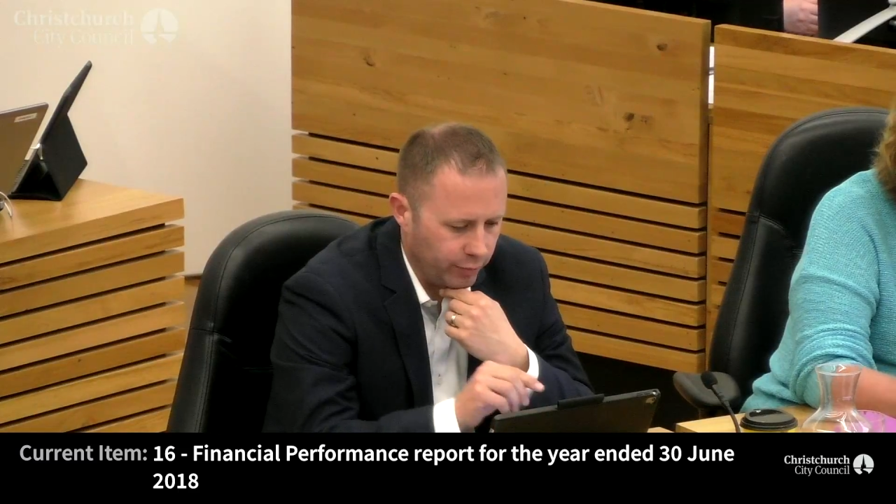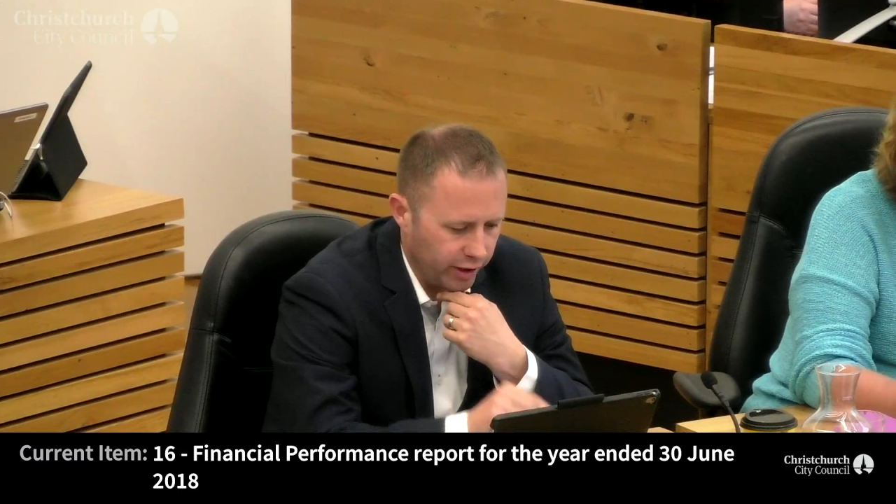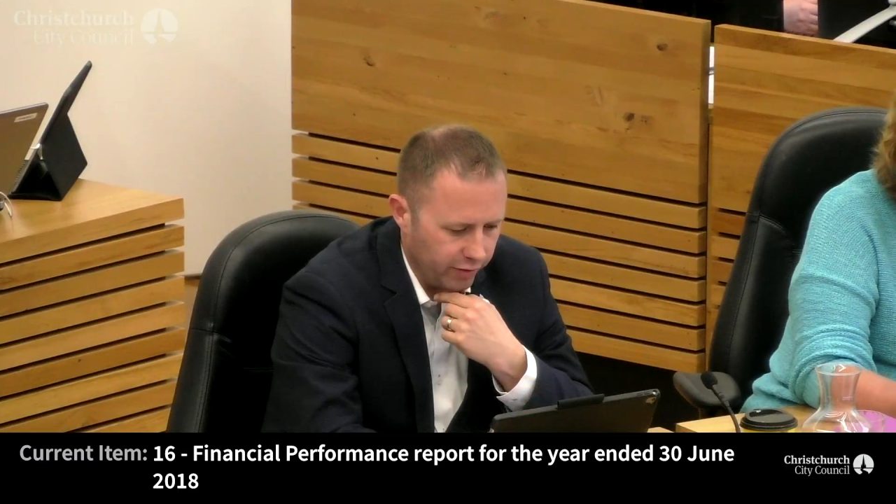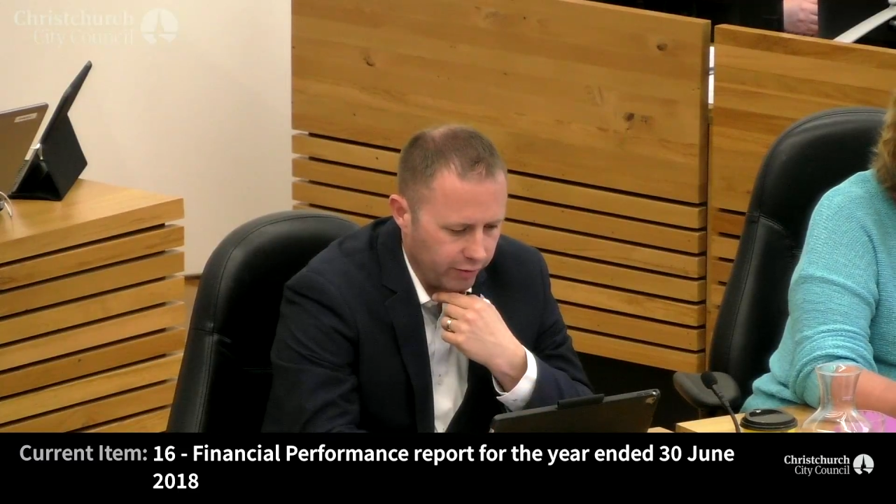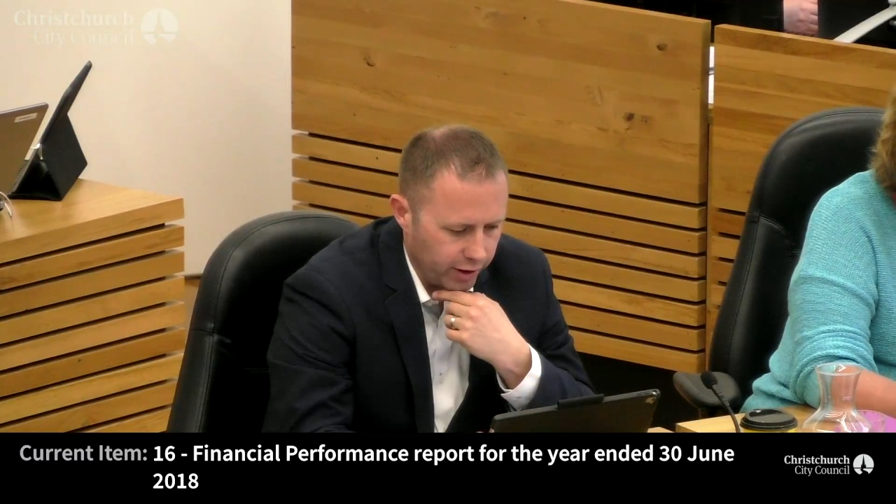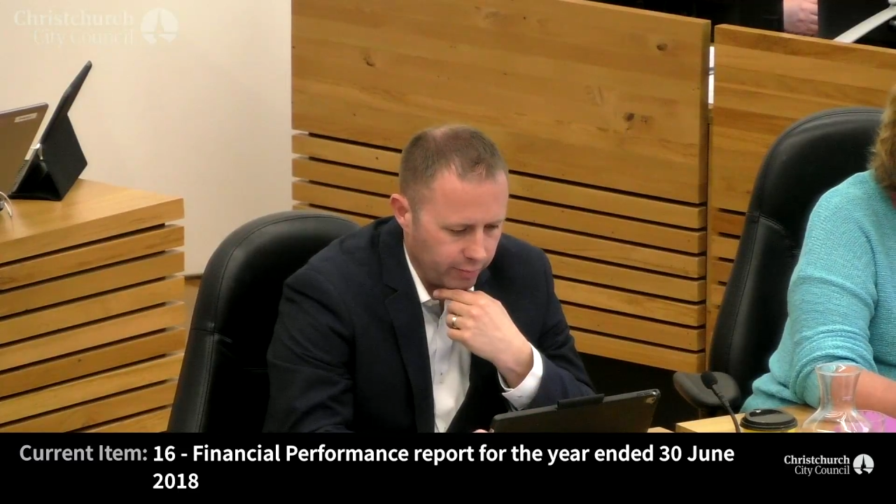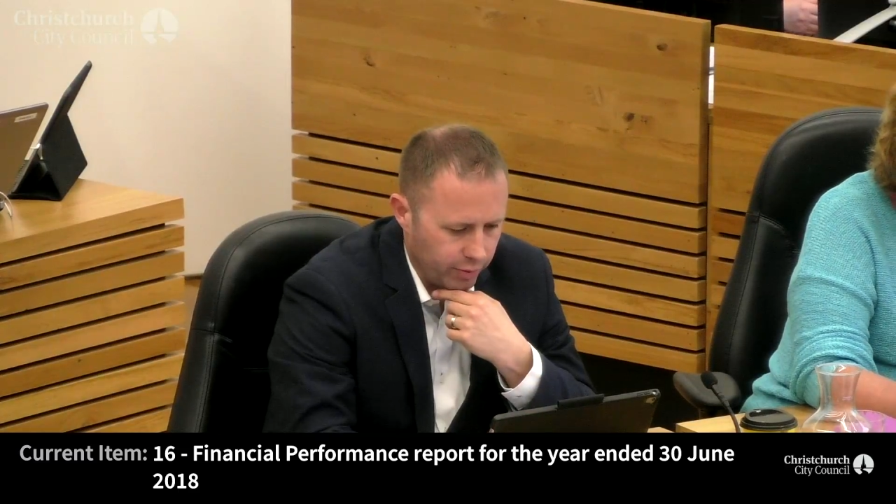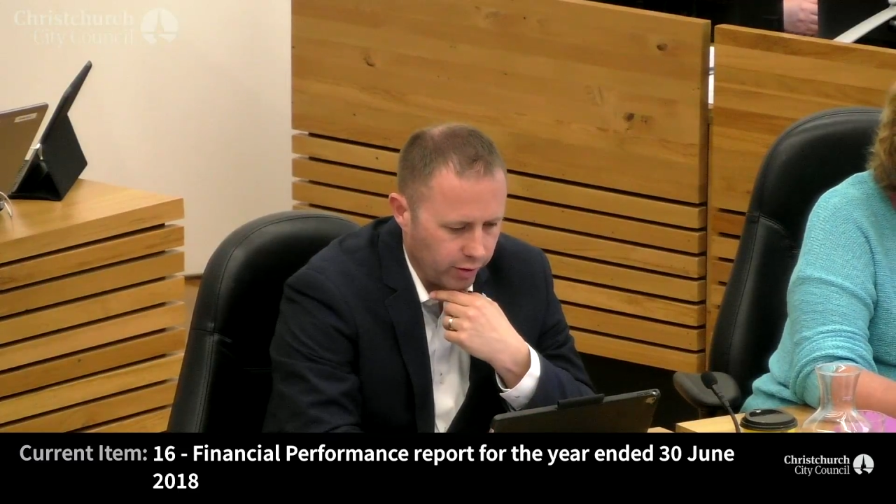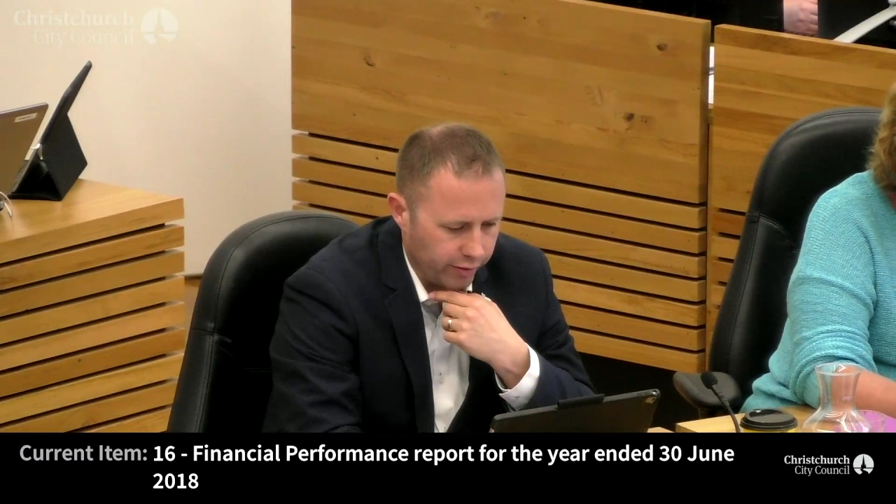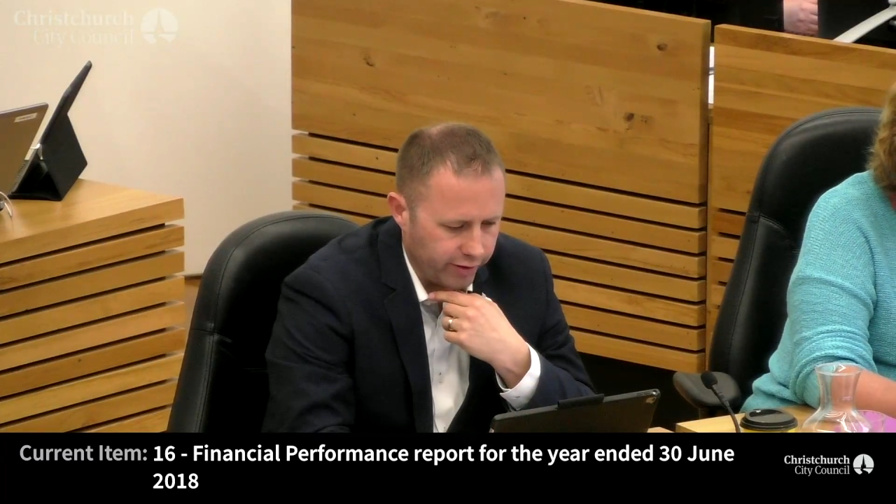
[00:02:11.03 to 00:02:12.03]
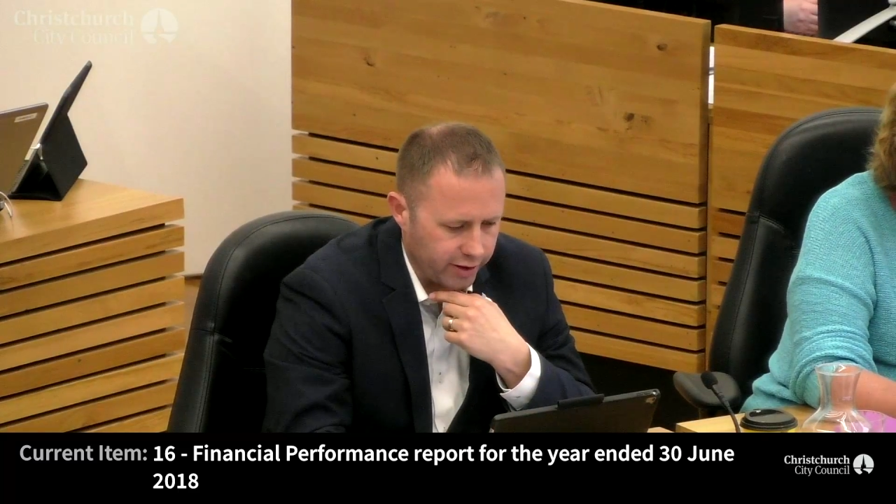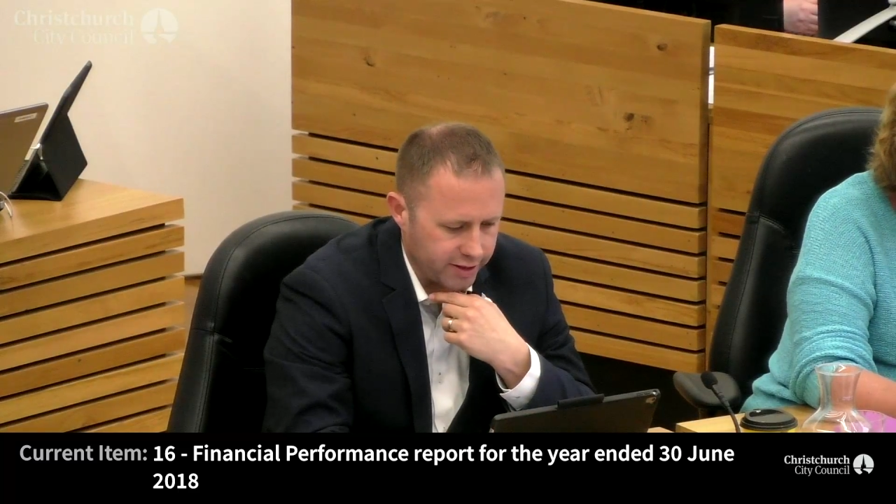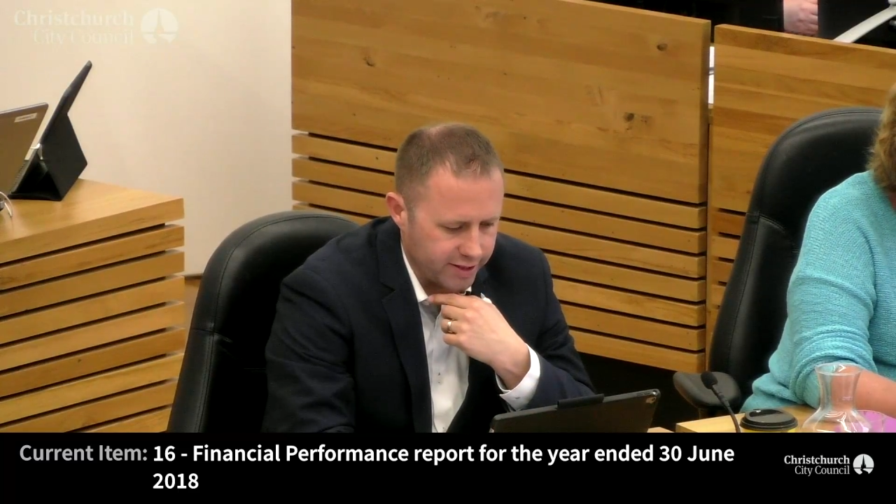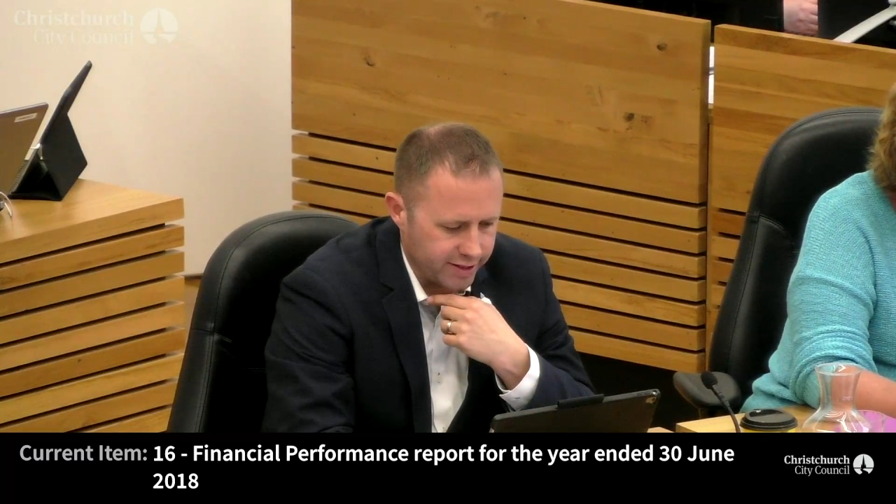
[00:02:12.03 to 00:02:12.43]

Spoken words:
and one of the really important